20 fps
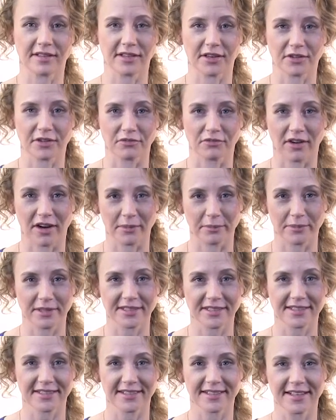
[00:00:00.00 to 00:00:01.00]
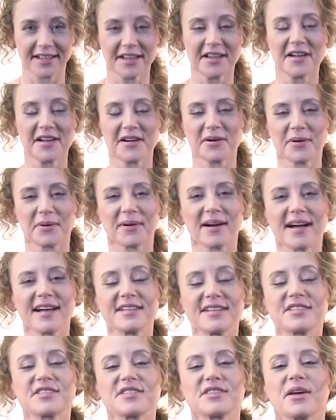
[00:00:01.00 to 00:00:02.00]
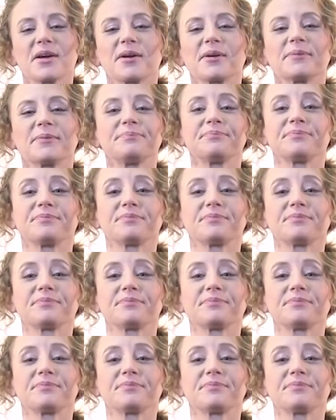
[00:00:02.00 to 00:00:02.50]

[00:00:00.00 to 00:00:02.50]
their environment. All right, so